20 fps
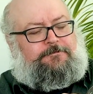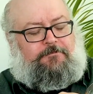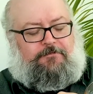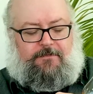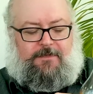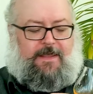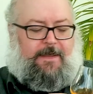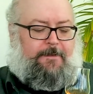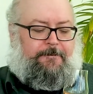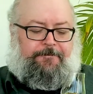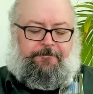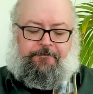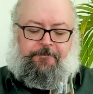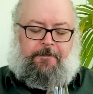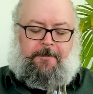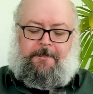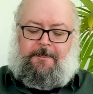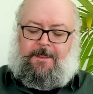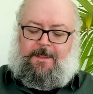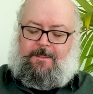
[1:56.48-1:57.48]
Yeah,
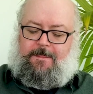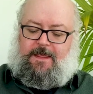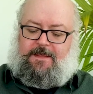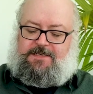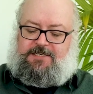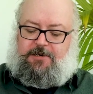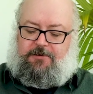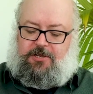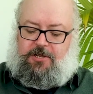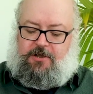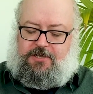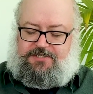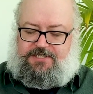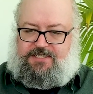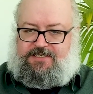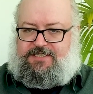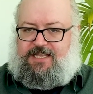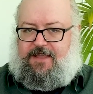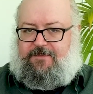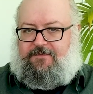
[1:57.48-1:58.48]
that sherry cask
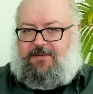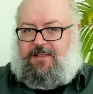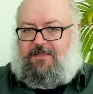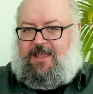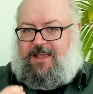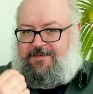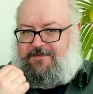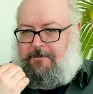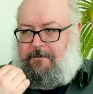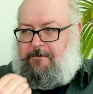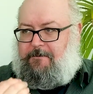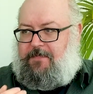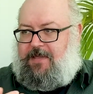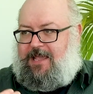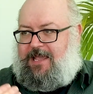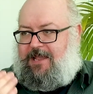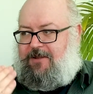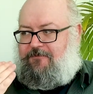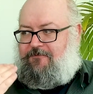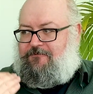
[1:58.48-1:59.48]
is definitely there. It's a
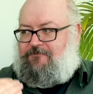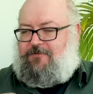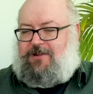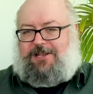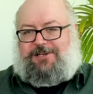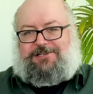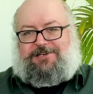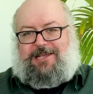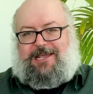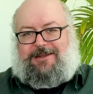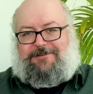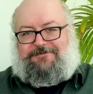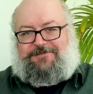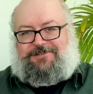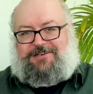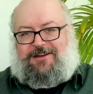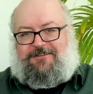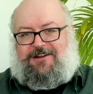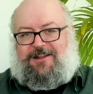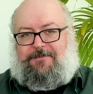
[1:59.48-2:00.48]
big, rich layer of
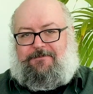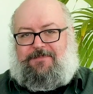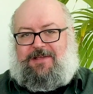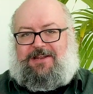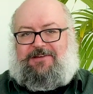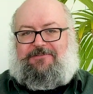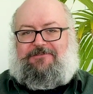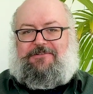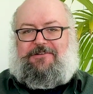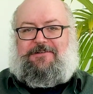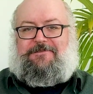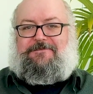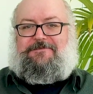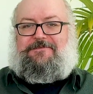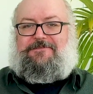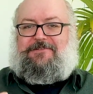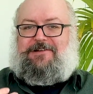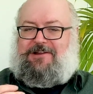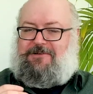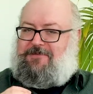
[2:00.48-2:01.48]
sherry, big dried
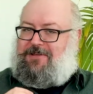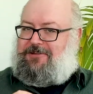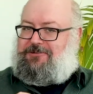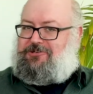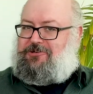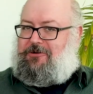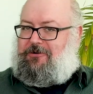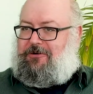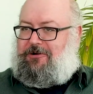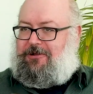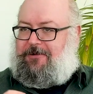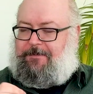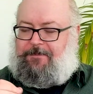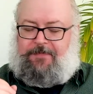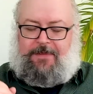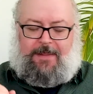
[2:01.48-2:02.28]
fruit, a little bit of chocolate,